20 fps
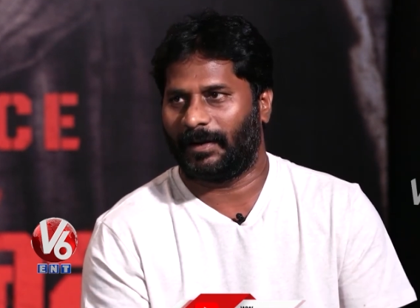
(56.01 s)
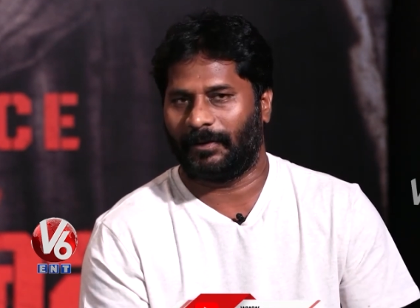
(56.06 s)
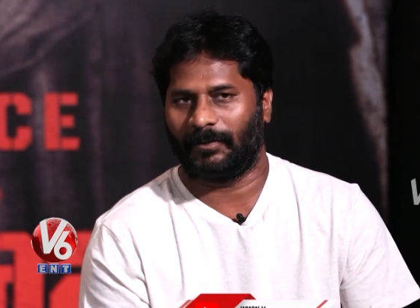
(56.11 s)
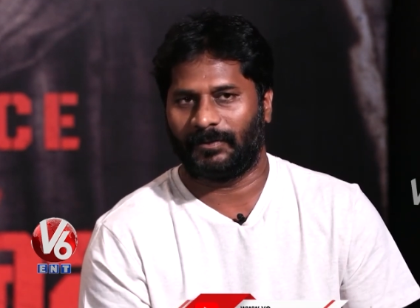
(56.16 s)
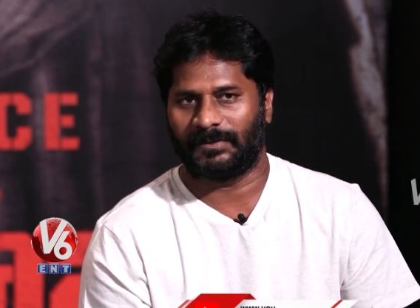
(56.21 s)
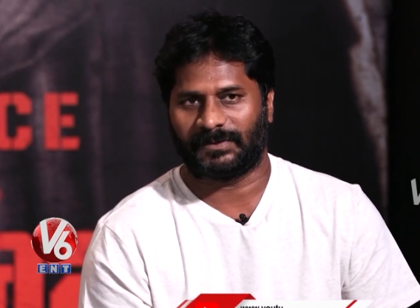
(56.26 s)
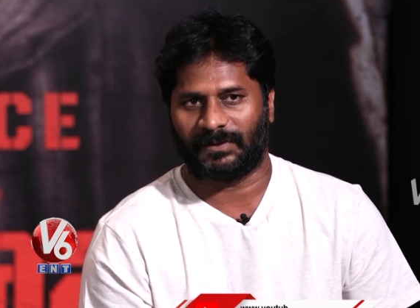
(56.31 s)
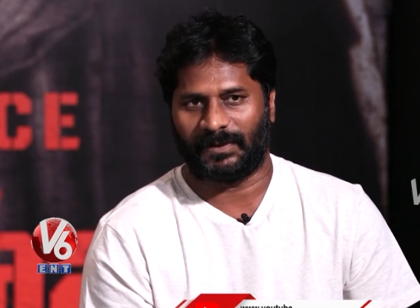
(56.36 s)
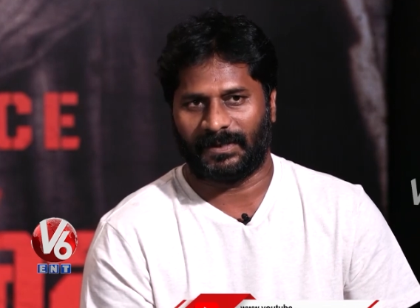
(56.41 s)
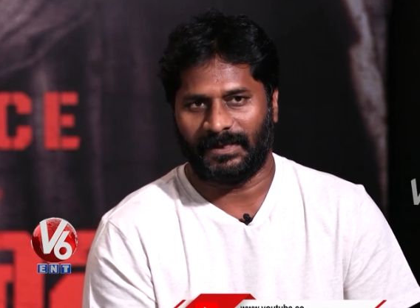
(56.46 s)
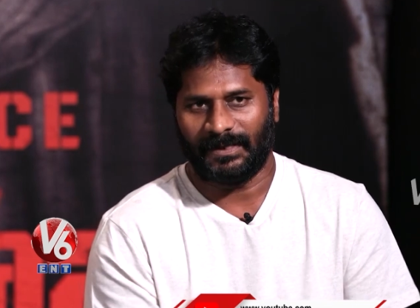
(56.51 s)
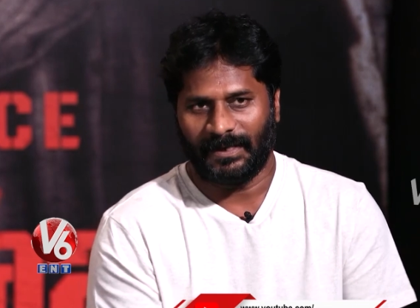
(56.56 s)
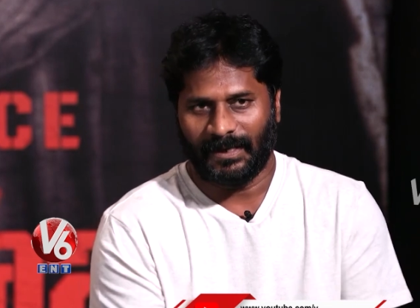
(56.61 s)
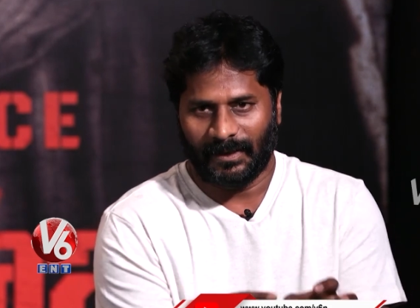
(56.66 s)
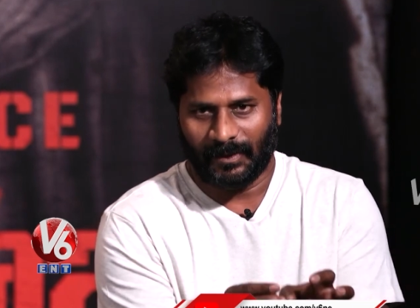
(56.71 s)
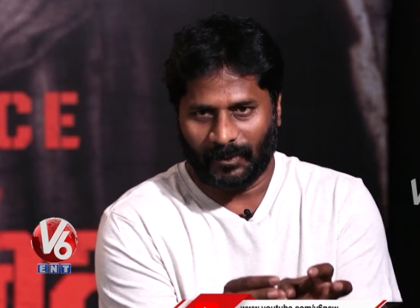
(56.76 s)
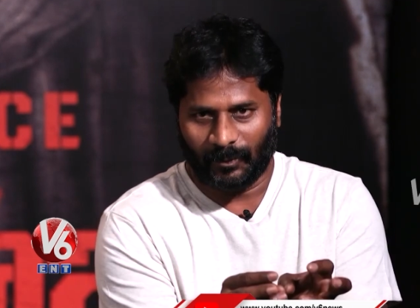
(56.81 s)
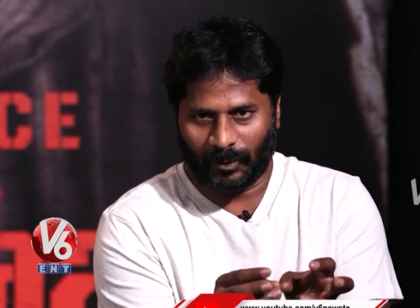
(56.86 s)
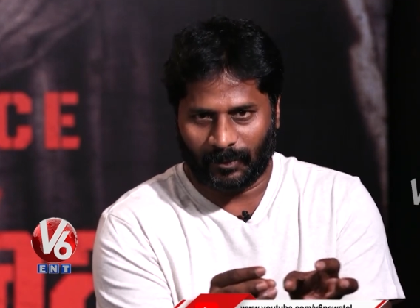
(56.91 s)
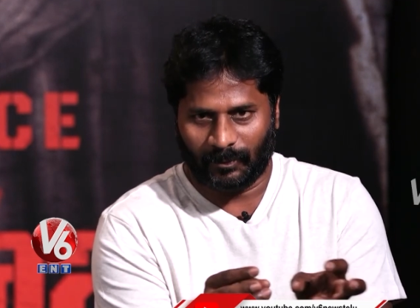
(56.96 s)
I don't solely,
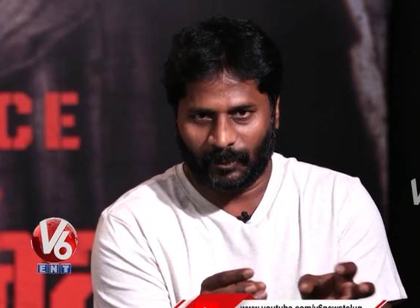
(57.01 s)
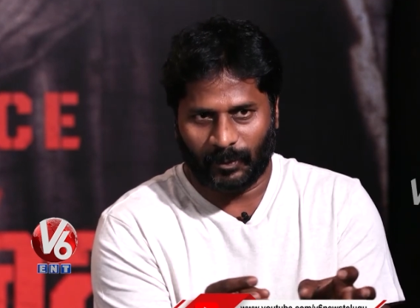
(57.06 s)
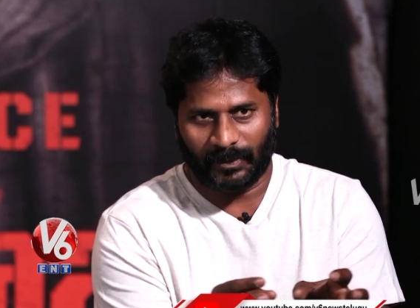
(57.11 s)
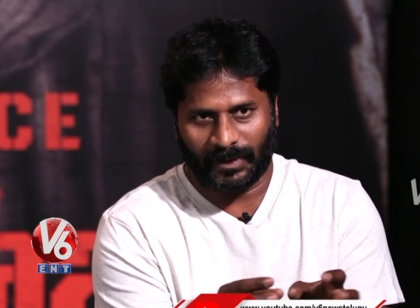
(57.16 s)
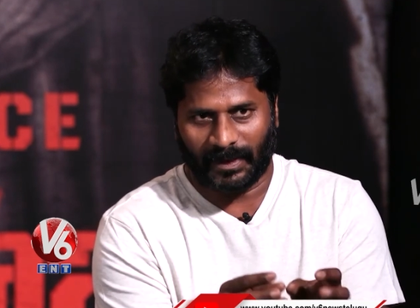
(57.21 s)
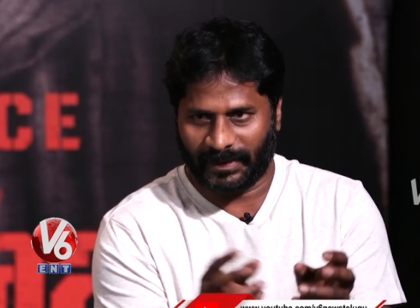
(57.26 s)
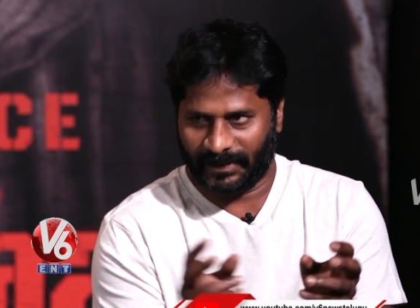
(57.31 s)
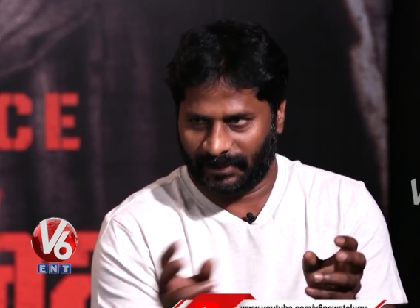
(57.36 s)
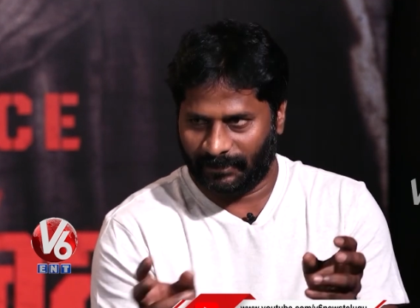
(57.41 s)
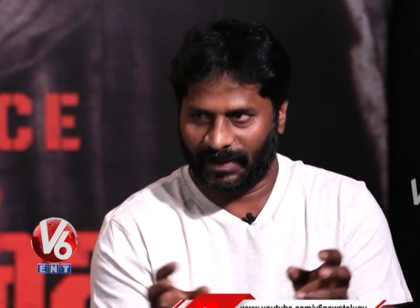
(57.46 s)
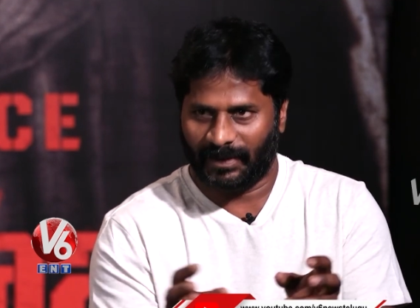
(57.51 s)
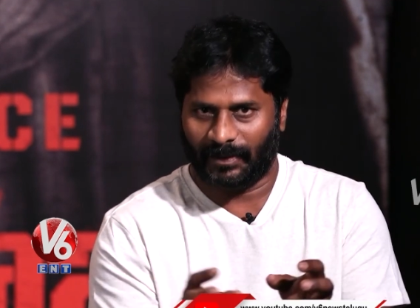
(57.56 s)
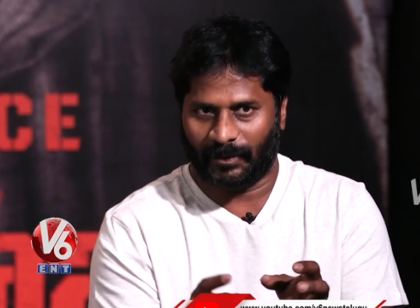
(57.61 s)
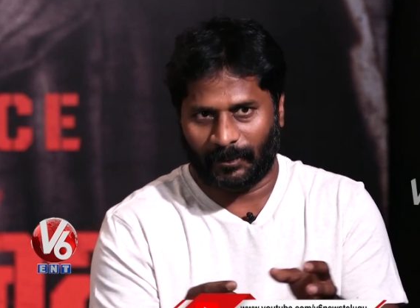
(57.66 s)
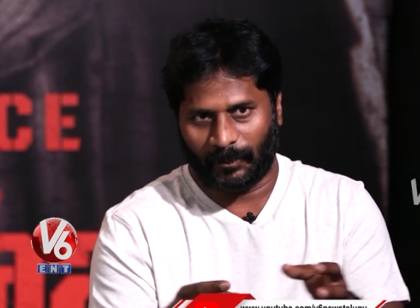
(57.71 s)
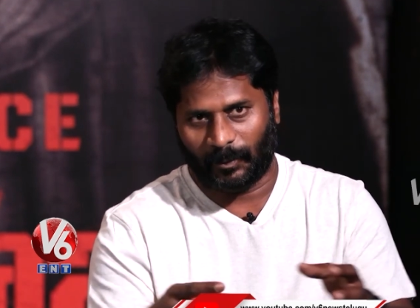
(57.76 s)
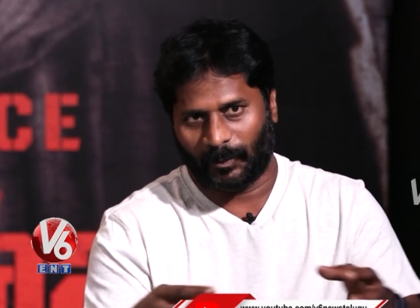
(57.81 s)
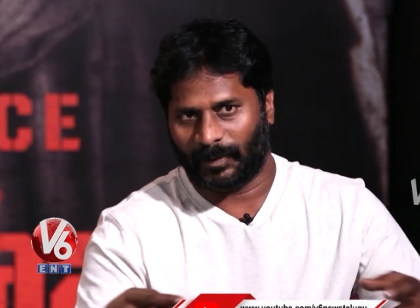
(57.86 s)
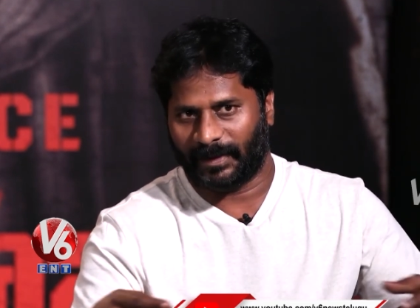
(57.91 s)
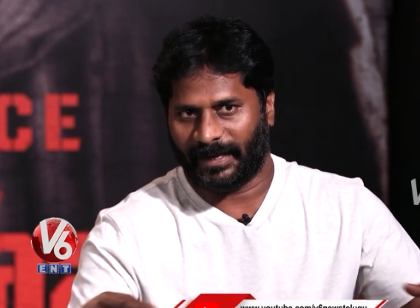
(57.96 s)
or Muna,
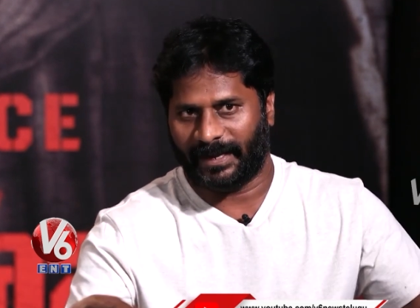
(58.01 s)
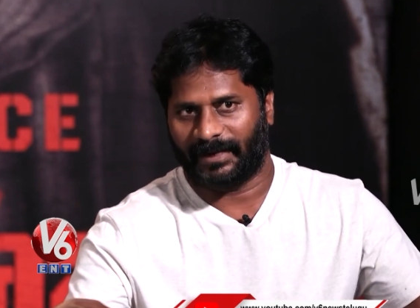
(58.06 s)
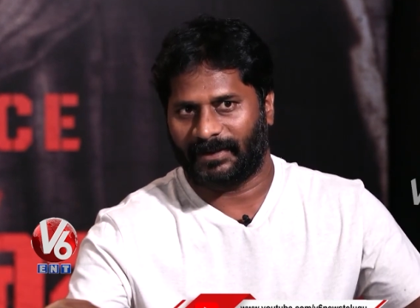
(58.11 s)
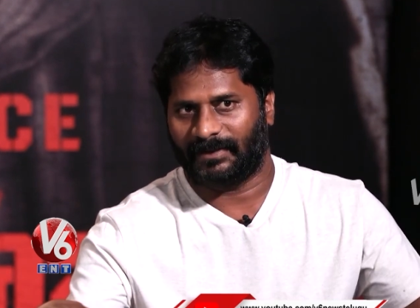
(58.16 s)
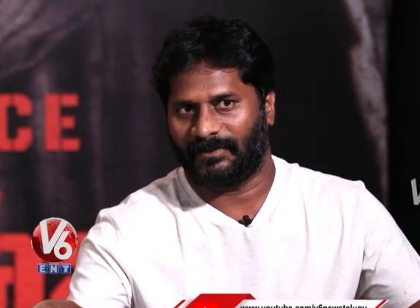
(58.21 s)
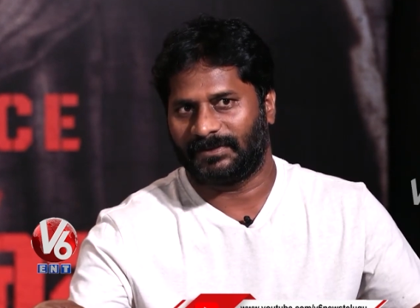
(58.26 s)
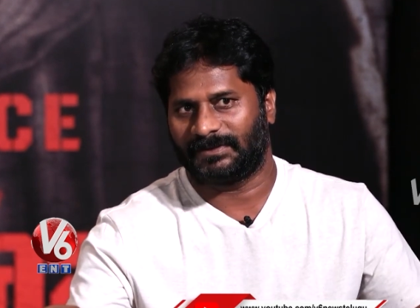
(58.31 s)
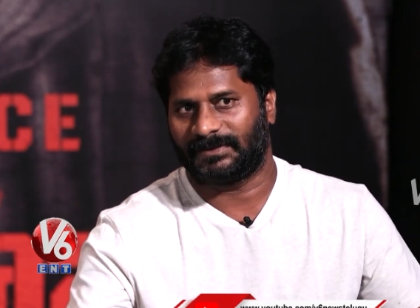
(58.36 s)
Idamari character.